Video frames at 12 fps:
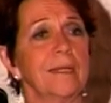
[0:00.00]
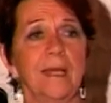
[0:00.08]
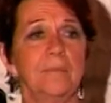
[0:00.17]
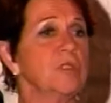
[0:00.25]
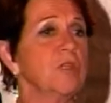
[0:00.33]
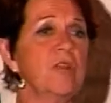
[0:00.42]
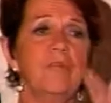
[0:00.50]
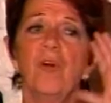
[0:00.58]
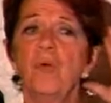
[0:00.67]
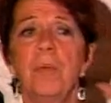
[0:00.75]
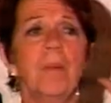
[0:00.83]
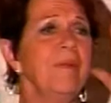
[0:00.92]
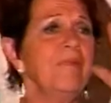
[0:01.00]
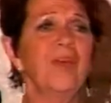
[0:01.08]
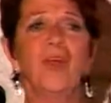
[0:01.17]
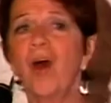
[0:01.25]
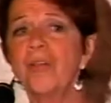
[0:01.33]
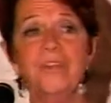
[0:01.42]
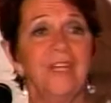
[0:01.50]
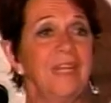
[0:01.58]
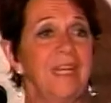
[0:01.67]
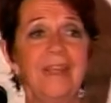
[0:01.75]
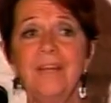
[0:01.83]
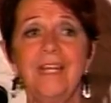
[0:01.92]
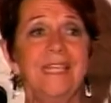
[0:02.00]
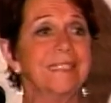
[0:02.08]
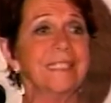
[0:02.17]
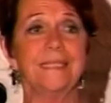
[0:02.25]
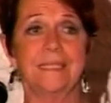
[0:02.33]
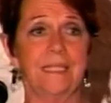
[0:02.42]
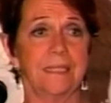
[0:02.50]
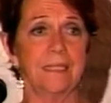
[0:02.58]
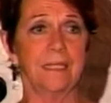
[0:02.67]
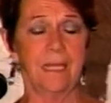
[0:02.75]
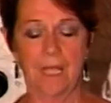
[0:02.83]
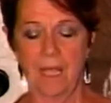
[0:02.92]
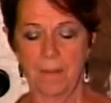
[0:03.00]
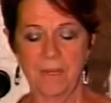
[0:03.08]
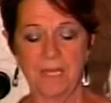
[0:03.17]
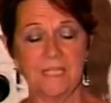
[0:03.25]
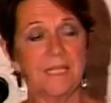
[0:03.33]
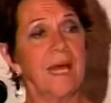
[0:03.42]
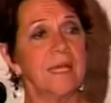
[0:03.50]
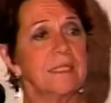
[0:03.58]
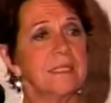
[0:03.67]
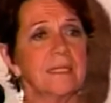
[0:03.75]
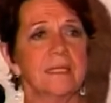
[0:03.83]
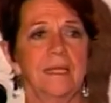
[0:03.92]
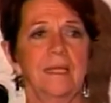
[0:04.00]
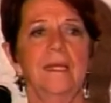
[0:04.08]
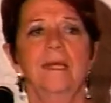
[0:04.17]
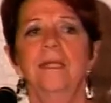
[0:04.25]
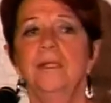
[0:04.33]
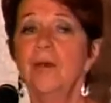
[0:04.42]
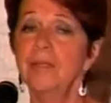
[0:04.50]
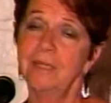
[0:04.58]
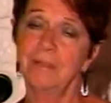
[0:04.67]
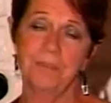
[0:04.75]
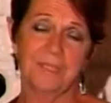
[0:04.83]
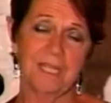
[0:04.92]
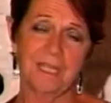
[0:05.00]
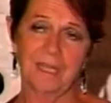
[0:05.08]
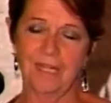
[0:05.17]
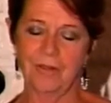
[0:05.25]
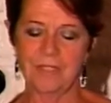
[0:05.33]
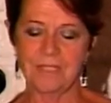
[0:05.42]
I'm sure you've all probably forgotten that it even existed, but it does, not in a particularly good